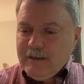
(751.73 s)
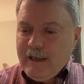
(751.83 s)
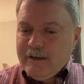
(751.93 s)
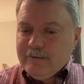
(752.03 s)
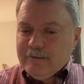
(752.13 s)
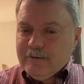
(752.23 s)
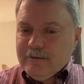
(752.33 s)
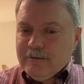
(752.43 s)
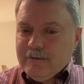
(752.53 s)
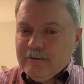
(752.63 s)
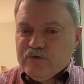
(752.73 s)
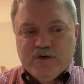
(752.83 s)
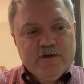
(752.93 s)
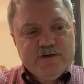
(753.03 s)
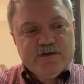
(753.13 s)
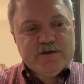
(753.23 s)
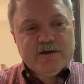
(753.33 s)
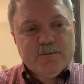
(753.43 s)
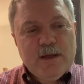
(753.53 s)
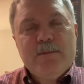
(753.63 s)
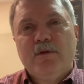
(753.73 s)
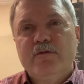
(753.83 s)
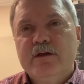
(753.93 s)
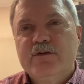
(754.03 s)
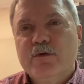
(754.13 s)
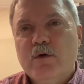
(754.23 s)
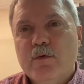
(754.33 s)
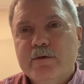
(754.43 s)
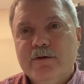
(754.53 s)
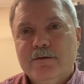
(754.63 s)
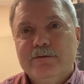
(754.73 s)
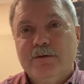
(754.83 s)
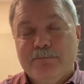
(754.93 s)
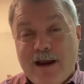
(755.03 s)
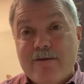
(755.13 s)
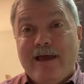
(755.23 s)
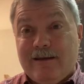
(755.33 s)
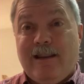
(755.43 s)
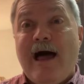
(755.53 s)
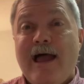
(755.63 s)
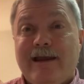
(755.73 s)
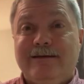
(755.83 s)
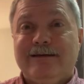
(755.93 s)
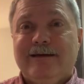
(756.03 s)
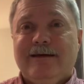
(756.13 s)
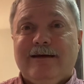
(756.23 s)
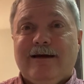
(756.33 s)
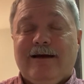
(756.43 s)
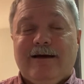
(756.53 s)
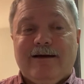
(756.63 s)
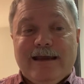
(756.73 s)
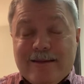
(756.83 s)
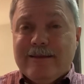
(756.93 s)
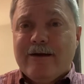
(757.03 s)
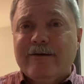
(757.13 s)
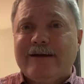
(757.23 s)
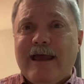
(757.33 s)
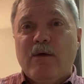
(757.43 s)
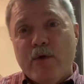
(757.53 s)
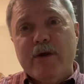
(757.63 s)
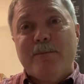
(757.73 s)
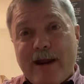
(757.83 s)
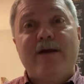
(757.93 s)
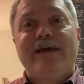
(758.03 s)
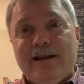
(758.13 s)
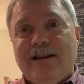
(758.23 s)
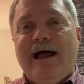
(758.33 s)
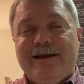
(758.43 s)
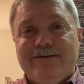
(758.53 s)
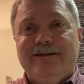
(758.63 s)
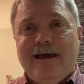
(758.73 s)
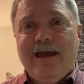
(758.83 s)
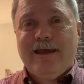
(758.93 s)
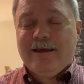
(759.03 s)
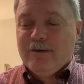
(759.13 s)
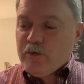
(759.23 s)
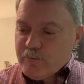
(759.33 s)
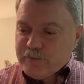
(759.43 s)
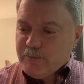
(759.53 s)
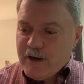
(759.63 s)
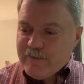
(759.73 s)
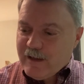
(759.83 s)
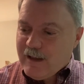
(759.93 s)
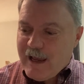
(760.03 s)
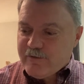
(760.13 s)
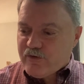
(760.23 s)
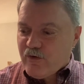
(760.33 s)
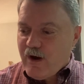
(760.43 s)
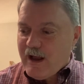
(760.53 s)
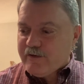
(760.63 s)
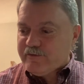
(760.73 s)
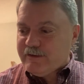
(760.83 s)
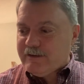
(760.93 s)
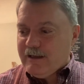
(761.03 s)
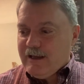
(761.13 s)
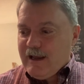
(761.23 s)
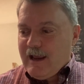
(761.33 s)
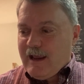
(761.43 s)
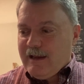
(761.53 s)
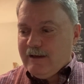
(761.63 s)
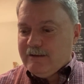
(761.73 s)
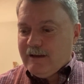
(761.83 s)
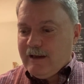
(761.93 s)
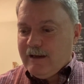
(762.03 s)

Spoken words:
and just as the people of Israel were to bear that light. In their day, we're to bear that light today. We're to bear that light of Christ, and we